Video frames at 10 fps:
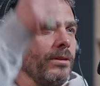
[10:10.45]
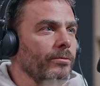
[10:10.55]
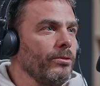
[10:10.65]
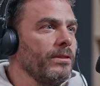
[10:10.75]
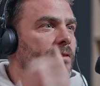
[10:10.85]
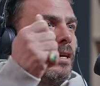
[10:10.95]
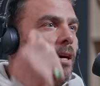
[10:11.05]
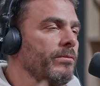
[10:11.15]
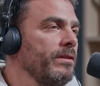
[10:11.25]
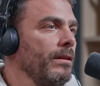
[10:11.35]
I would say
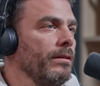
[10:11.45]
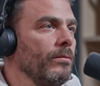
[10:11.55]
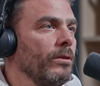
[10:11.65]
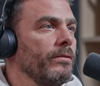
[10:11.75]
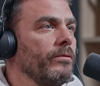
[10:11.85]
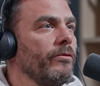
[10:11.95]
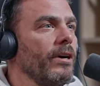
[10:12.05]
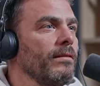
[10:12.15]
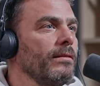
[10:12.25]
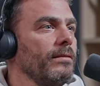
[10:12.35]
I'm still one of the
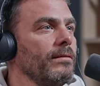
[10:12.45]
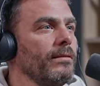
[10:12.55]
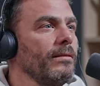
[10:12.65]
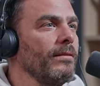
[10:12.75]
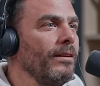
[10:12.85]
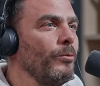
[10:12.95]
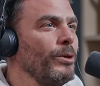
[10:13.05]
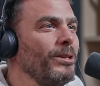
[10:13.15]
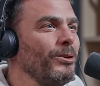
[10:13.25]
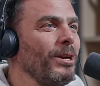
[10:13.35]
fastest um,
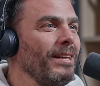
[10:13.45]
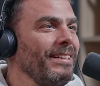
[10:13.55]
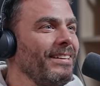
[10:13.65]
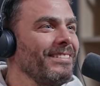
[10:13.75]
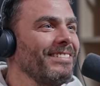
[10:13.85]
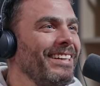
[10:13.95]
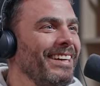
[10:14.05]
window cleaners